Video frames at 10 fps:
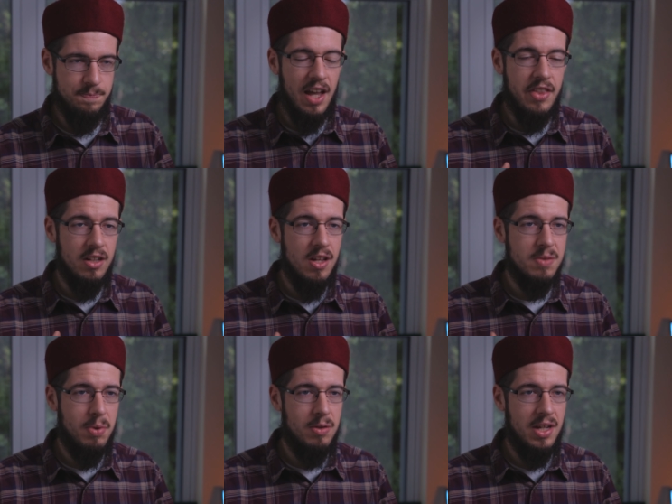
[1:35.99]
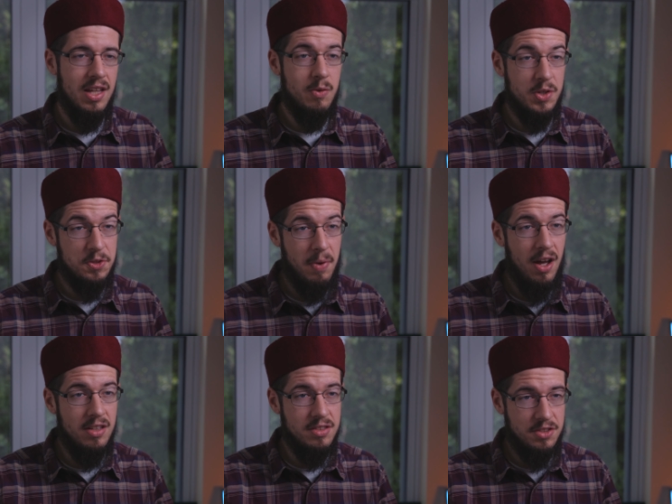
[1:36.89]
And then Allah subhanahu wa ta'ala
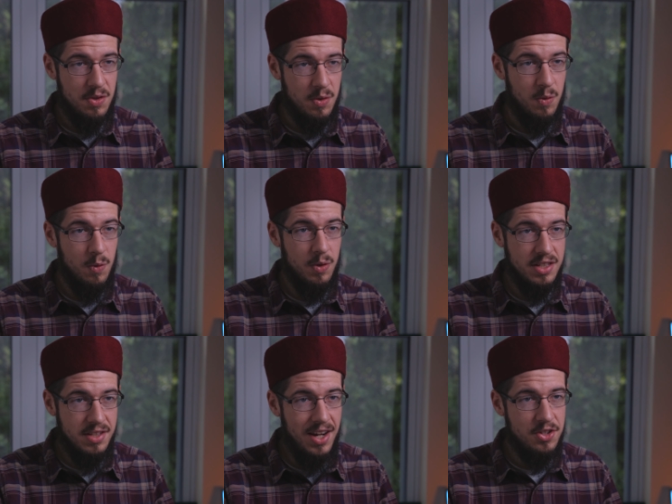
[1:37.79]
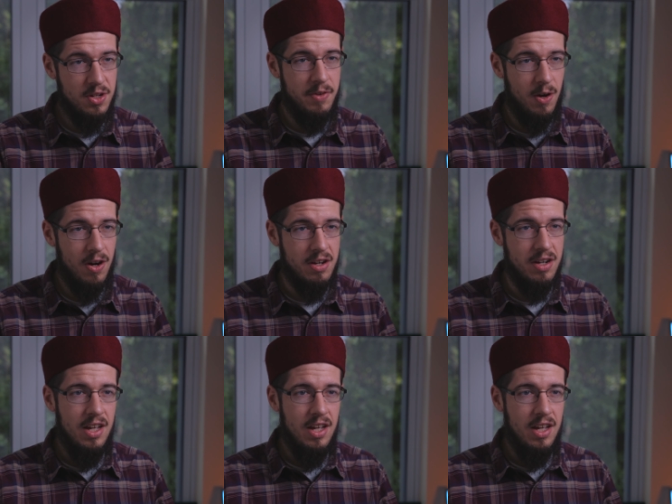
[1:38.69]
responds to the orientation of your heart.